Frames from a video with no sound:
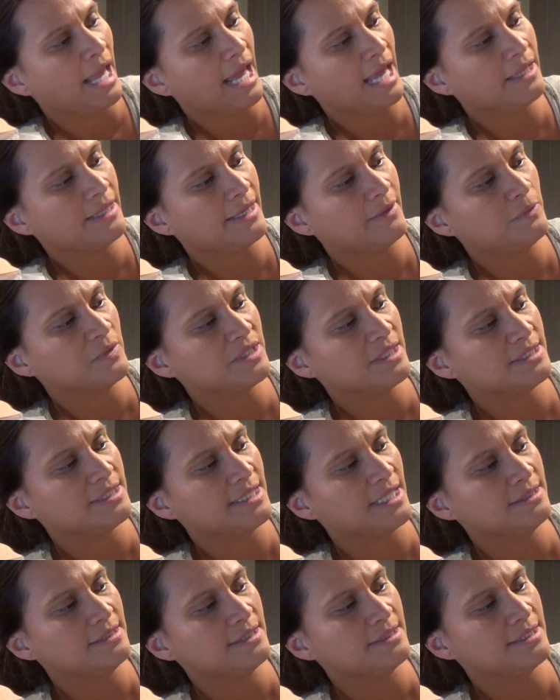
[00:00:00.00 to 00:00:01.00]
and then with the
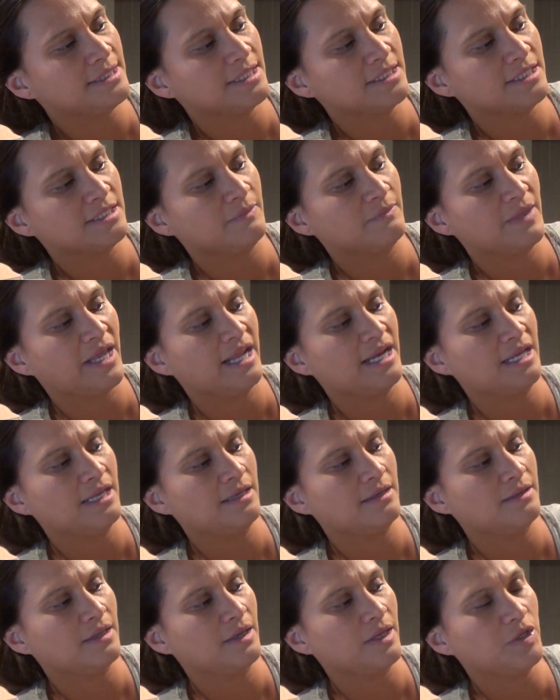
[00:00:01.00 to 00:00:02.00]
Scentsy system,
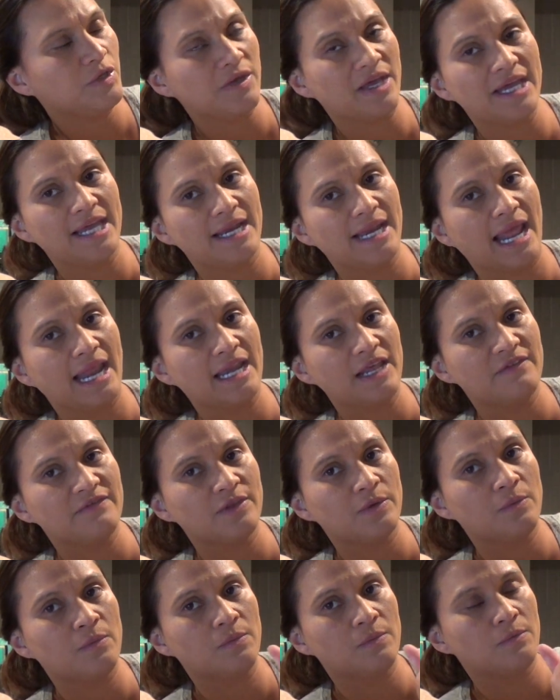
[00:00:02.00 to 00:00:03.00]
you can get any of
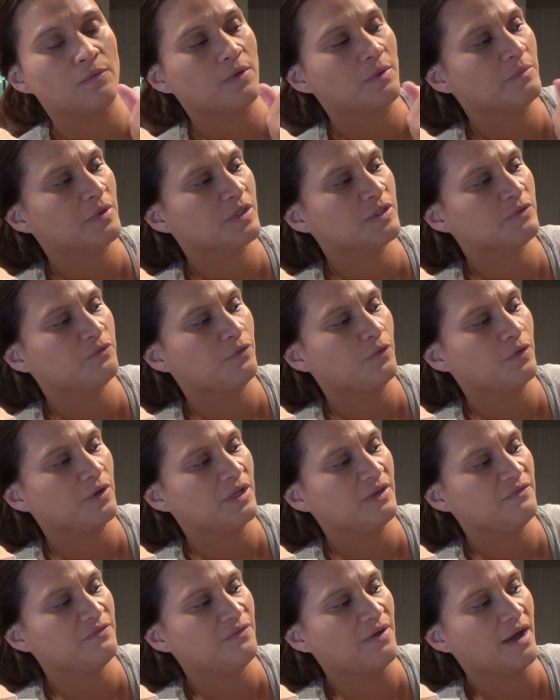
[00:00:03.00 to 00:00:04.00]
the warmers,
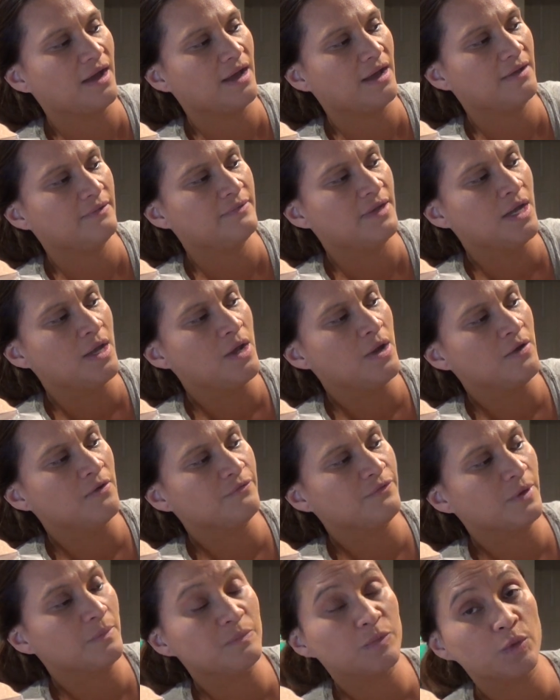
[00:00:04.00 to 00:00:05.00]
45,
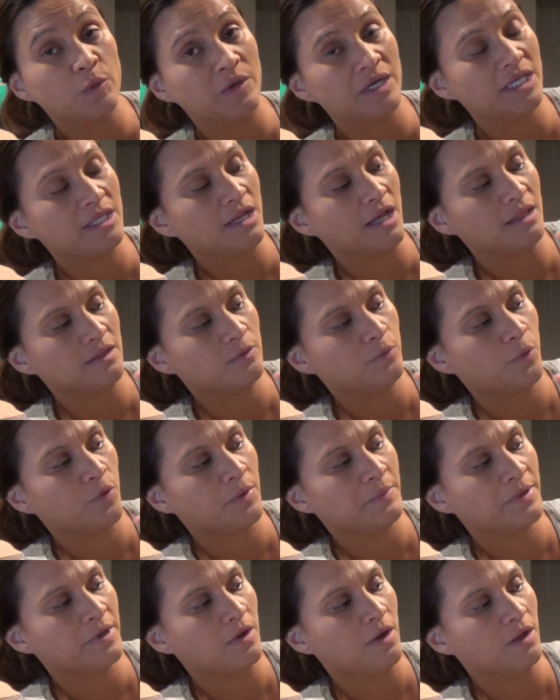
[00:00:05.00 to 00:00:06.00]
from $20
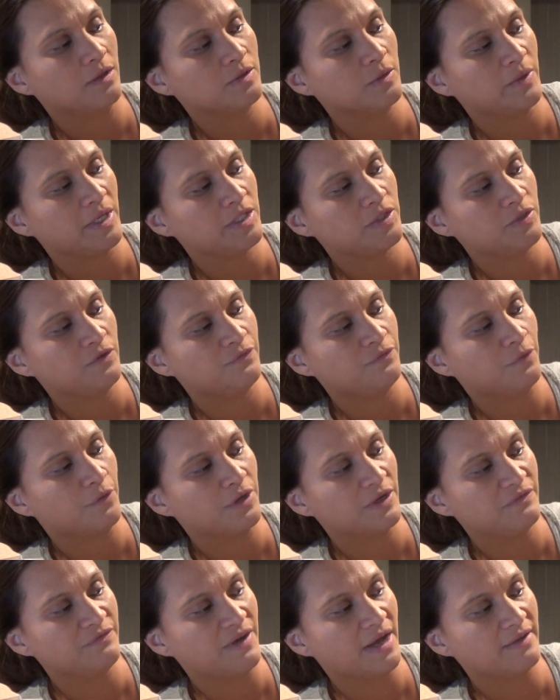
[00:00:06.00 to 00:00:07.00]
warmer all the way to
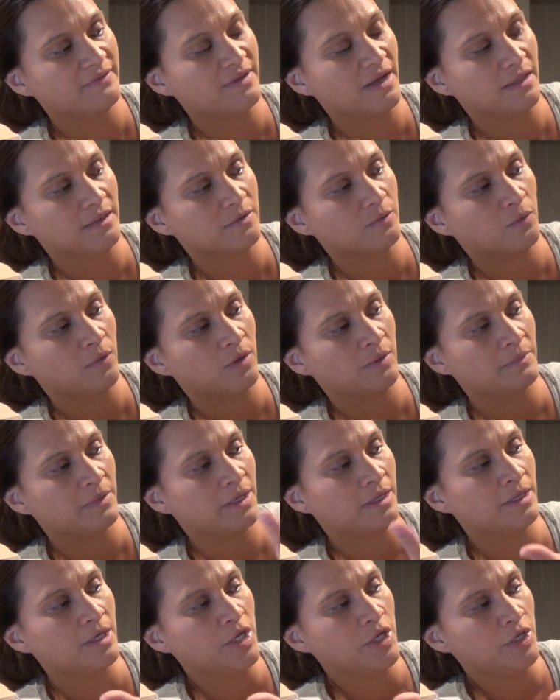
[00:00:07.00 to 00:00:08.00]
$45
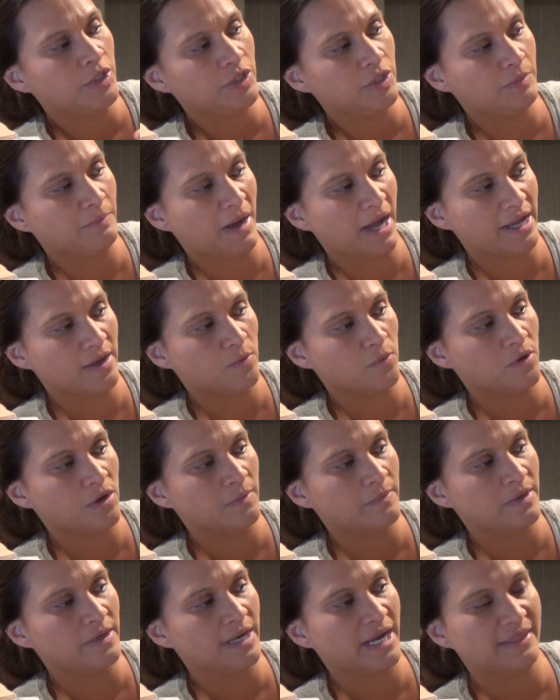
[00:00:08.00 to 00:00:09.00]
warmer. You buy a
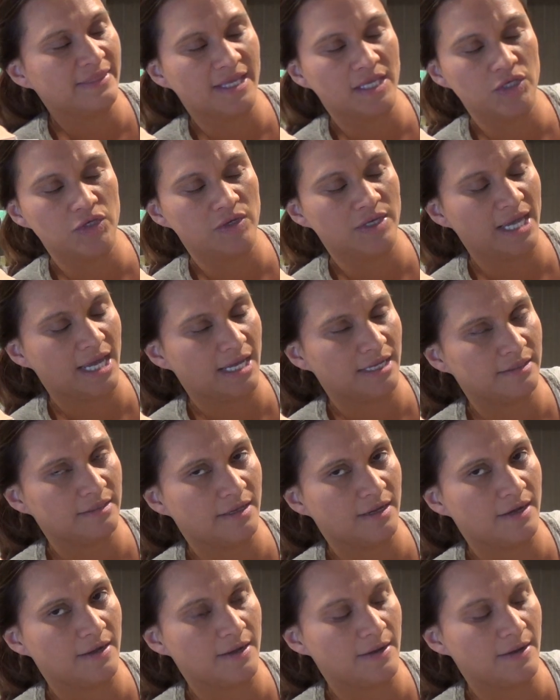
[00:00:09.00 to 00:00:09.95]
warmer and then you get